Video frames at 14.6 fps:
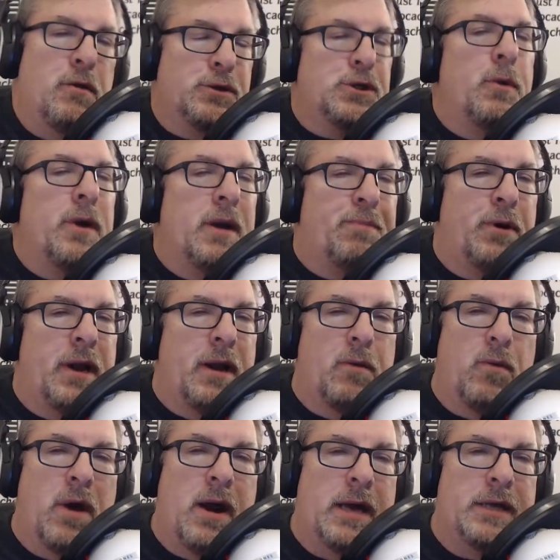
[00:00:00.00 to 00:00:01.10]
was nowhere to put it.
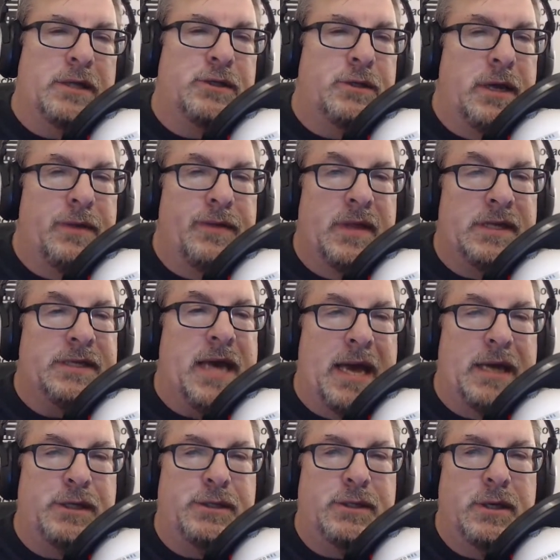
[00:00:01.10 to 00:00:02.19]
Whereas in this
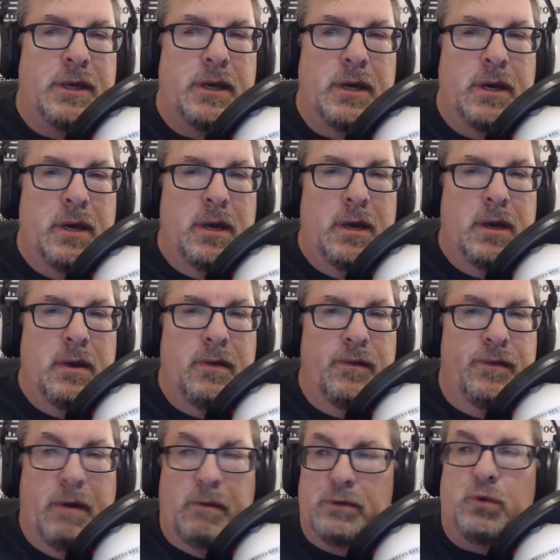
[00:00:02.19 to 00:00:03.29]
case,
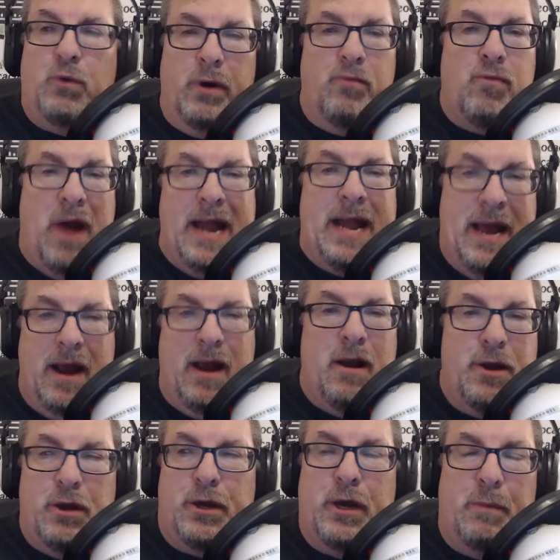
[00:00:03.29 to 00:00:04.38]
there was one right here.
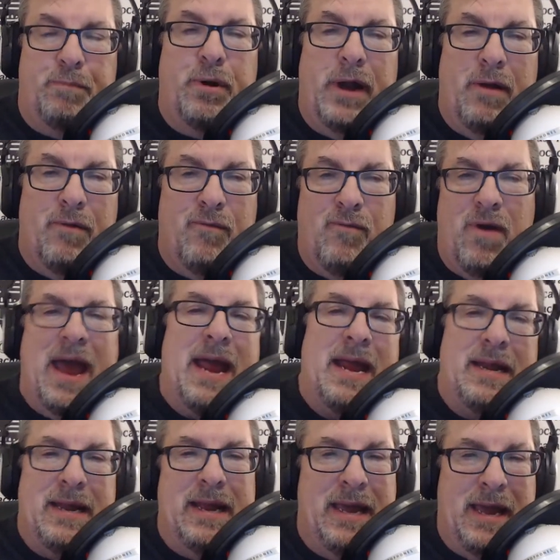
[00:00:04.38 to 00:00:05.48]
You could have put it right
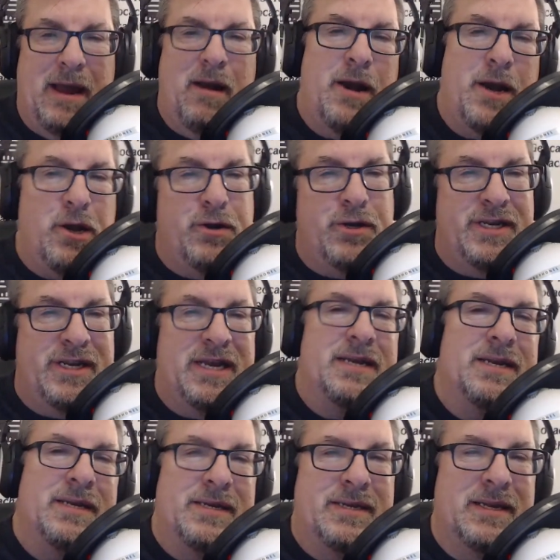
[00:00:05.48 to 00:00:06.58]
here and you
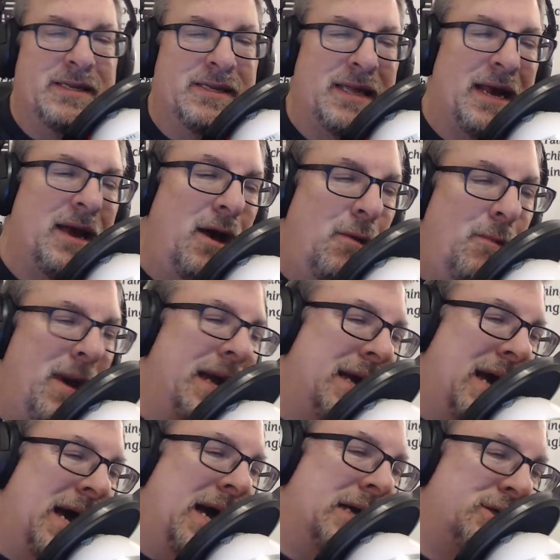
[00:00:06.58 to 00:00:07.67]
didn't. It's like, oh my
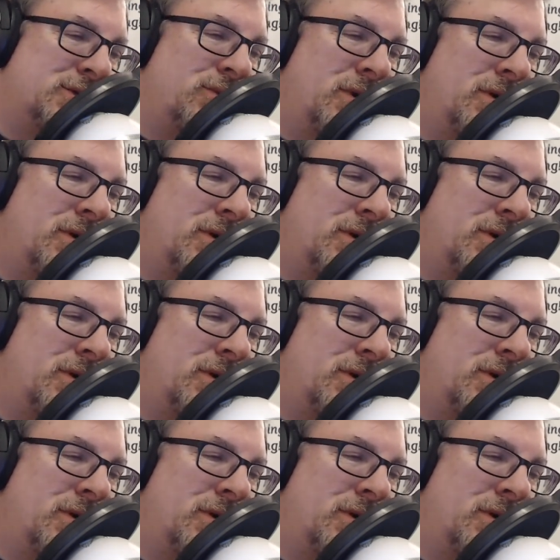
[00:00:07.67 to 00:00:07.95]
gosh,